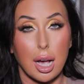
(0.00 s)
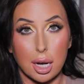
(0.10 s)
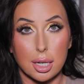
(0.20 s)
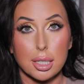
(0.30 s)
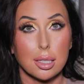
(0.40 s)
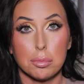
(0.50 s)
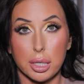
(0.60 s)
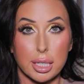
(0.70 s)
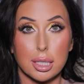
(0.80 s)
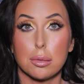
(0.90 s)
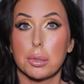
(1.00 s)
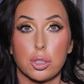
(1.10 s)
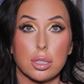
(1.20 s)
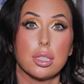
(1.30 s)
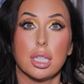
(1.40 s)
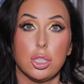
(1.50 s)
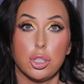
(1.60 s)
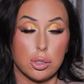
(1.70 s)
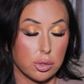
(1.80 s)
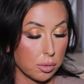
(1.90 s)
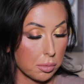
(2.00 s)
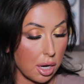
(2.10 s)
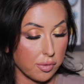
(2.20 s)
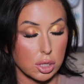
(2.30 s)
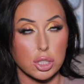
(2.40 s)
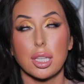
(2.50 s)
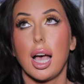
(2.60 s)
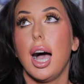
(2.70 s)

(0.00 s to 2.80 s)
I am planning to purchase these shoes from Converse.